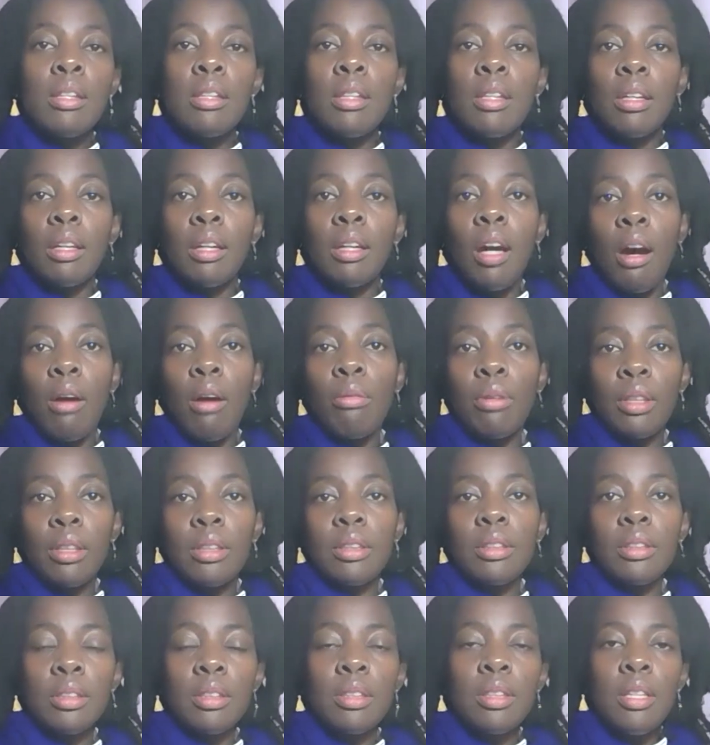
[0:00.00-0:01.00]
the
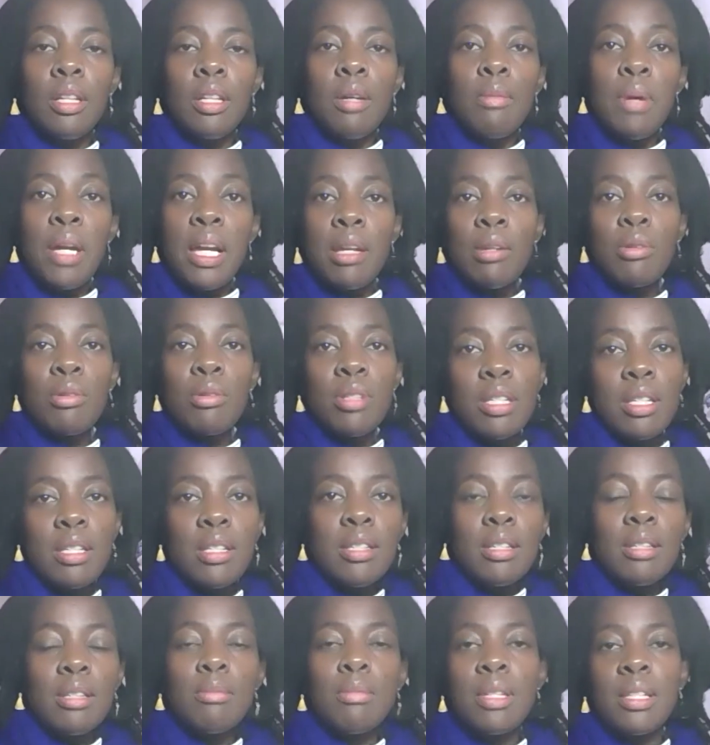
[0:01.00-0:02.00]
current penal
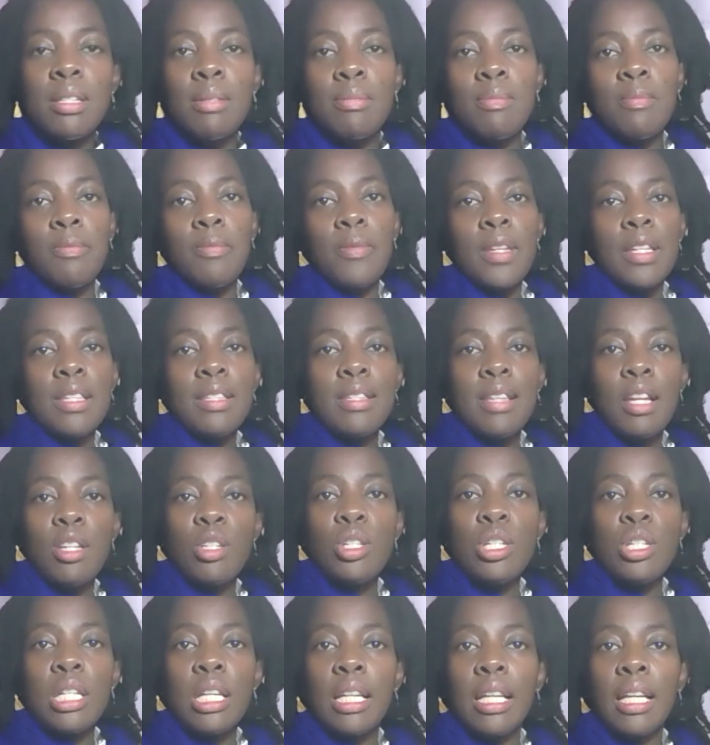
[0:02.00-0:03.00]
system has
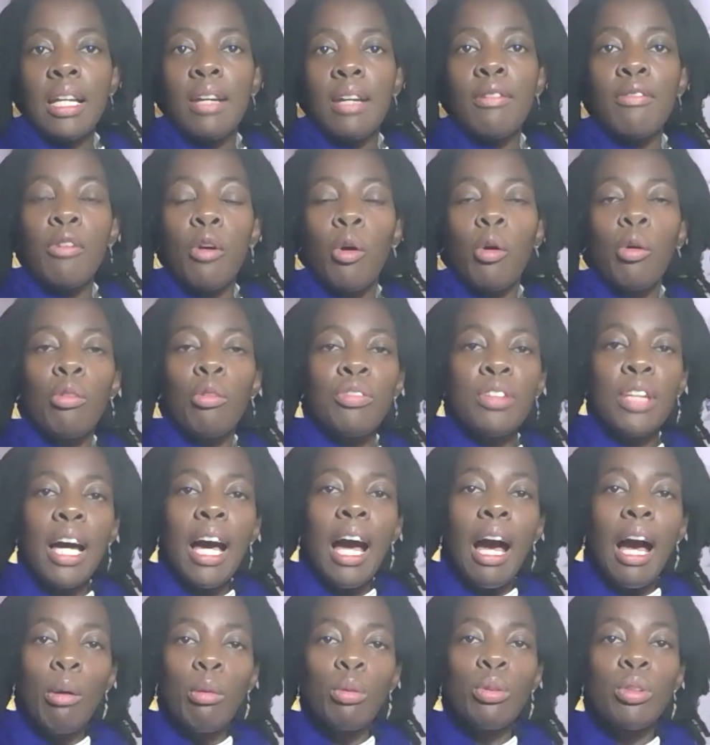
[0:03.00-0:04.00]
essentially evolved
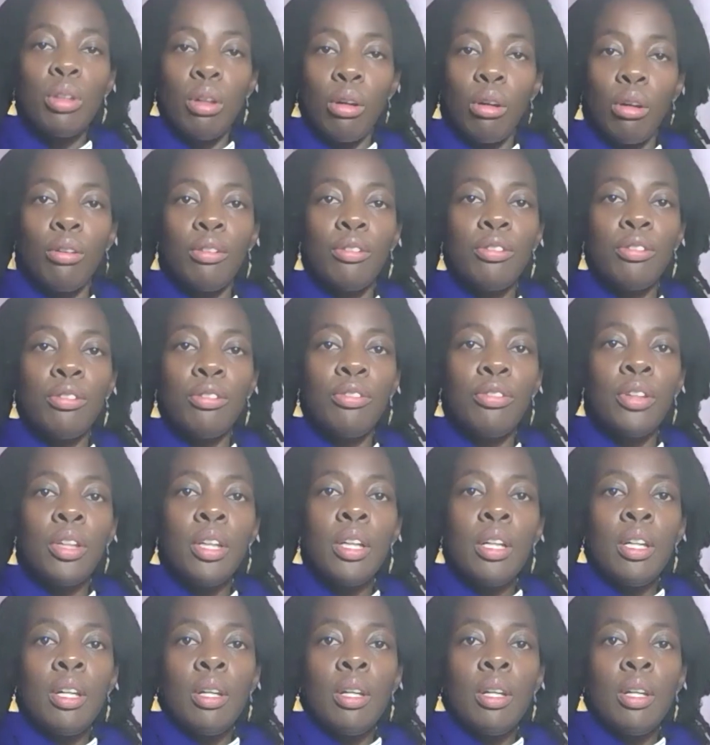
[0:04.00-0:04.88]
out of